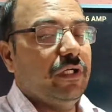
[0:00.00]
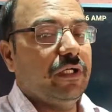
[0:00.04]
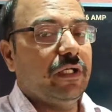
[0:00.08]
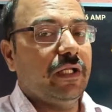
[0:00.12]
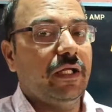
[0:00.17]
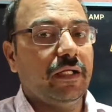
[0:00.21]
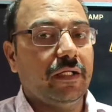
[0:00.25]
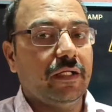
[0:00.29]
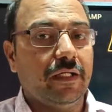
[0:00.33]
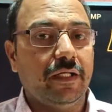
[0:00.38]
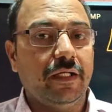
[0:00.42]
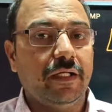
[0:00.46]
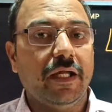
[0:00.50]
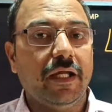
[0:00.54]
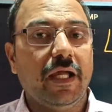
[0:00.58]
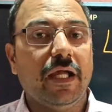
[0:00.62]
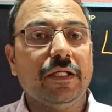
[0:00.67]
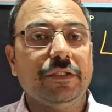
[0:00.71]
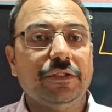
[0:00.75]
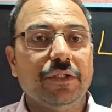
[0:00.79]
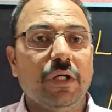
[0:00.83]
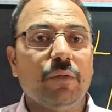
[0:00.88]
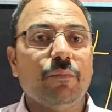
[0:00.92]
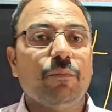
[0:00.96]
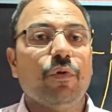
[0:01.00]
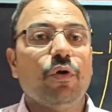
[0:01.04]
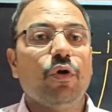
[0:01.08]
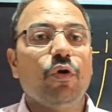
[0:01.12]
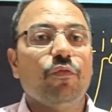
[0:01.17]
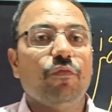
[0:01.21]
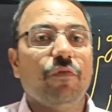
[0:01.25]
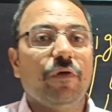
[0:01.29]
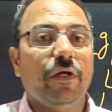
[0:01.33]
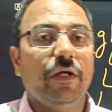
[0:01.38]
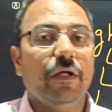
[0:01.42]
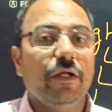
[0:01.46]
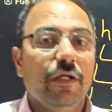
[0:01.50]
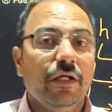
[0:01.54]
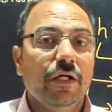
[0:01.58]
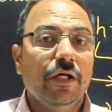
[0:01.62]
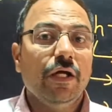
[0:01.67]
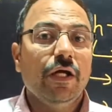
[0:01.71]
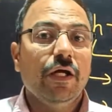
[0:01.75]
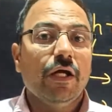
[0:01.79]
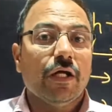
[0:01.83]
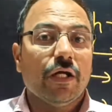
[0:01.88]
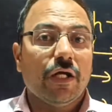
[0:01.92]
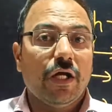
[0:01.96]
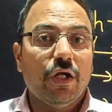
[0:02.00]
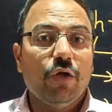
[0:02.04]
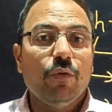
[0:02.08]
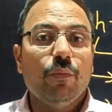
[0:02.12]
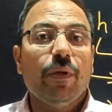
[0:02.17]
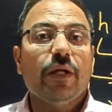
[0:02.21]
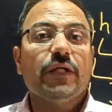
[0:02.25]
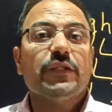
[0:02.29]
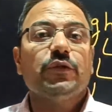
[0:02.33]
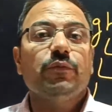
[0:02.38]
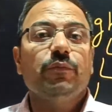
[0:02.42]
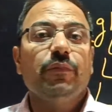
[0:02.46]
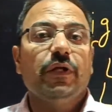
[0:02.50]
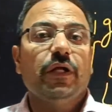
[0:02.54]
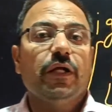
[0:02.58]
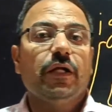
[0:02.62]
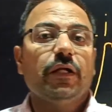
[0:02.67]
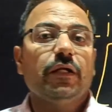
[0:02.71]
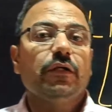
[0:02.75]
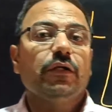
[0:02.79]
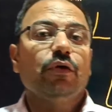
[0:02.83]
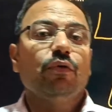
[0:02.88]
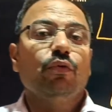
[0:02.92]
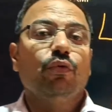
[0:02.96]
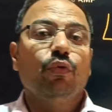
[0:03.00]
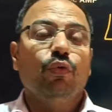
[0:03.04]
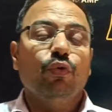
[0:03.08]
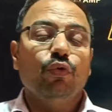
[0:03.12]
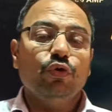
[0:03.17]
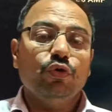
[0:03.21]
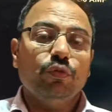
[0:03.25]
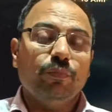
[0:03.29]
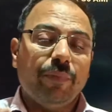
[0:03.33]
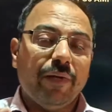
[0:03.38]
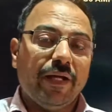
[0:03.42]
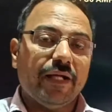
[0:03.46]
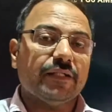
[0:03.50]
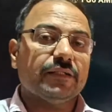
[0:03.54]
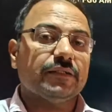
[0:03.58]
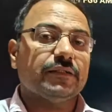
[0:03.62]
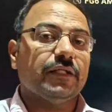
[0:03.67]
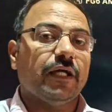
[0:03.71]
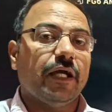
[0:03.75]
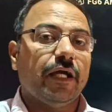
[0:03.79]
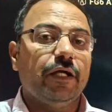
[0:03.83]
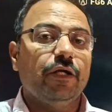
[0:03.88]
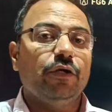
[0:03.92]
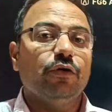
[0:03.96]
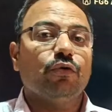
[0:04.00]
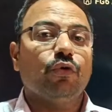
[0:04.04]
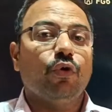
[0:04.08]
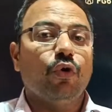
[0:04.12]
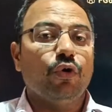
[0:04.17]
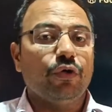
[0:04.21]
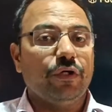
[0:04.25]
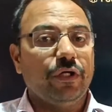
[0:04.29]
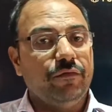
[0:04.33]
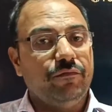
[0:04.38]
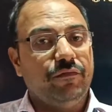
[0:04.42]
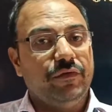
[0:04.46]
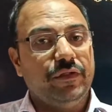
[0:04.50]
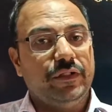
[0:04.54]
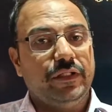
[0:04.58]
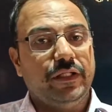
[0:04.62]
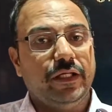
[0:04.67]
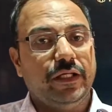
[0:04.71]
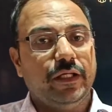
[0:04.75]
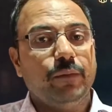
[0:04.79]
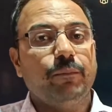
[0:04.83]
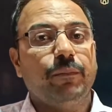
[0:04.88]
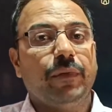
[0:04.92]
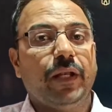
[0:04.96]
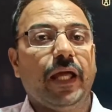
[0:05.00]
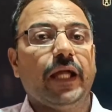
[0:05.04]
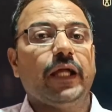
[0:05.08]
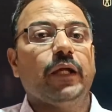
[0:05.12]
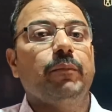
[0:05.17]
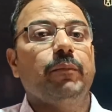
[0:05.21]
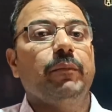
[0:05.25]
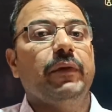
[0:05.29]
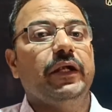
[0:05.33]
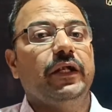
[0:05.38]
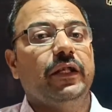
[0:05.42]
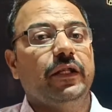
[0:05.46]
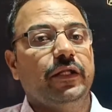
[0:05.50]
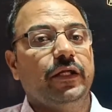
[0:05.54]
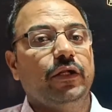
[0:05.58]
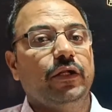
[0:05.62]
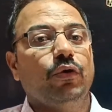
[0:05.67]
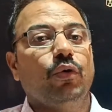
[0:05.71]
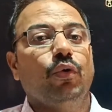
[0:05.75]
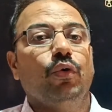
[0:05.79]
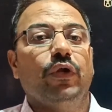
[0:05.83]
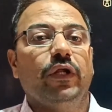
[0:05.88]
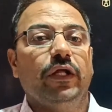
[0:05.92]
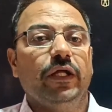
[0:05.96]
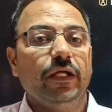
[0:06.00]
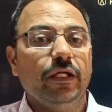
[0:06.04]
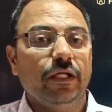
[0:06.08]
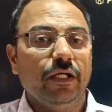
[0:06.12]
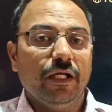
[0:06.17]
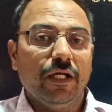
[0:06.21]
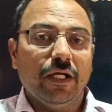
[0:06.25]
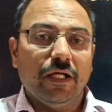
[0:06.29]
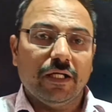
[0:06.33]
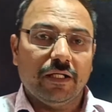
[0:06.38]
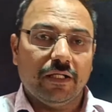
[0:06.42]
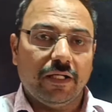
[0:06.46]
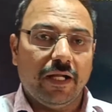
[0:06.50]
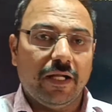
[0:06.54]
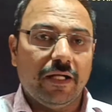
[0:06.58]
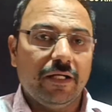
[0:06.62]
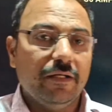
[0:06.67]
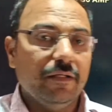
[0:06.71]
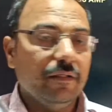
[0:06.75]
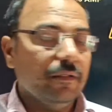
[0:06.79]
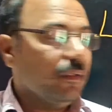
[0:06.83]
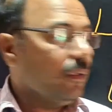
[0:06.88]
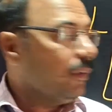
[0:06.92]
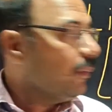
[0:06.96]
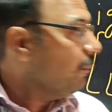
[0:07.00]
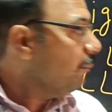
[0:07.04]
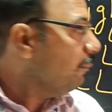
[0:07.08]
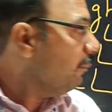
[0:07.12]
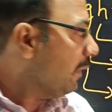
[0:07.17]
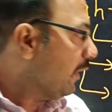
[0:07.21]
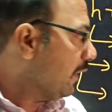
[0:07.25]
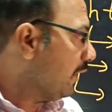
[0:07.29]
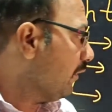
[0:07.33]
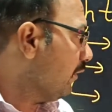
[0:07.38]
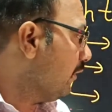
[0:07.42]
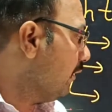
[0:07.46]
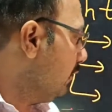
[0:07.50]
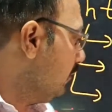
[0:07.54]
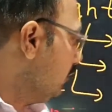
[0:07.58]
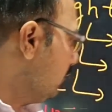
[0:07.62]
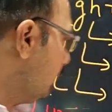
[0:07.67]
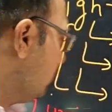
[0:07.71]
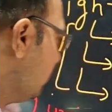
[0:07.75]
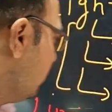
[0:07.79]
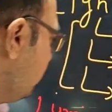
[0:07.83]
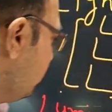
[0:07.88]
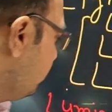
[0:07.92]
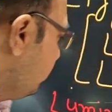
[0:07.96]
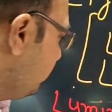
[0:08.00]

take an example of a convex mirror whose back side coated with a black material or a red materials.